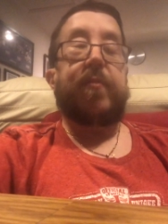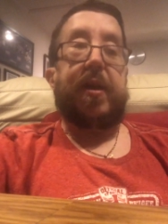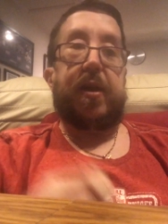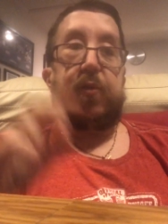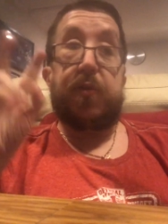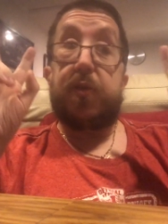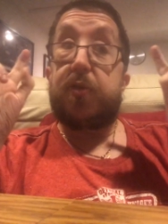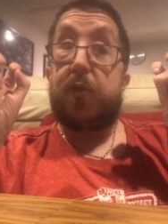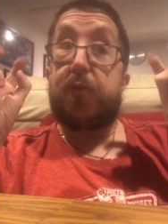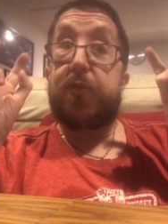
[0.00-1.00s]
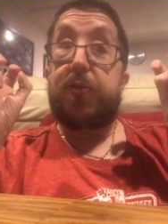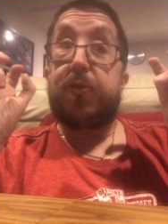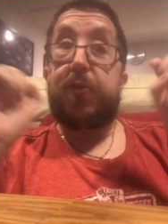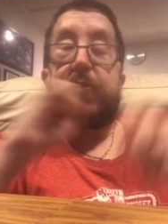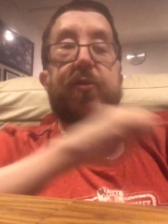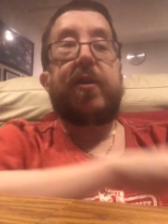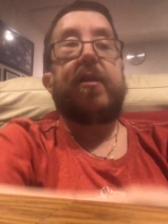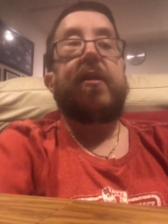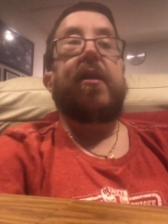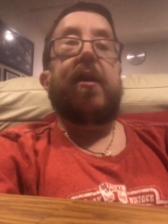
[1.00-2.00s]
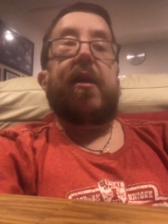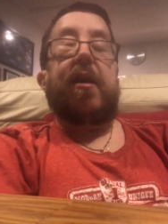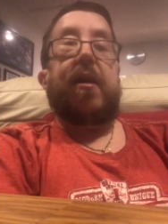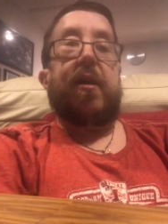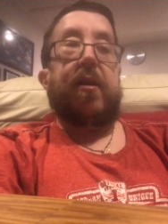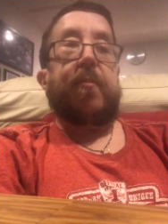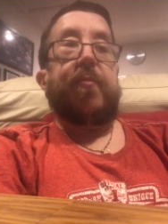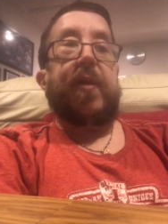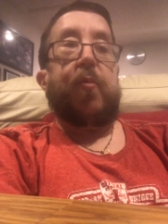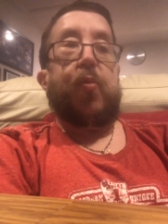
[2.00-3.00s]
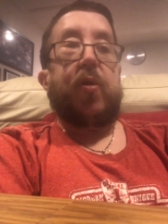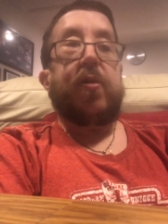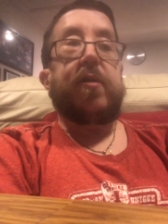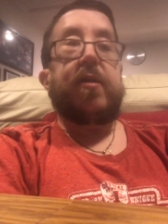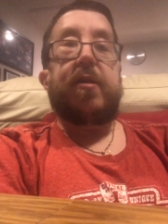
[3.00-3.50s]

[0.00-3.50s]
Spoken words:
and I use adults loosely, that weren't.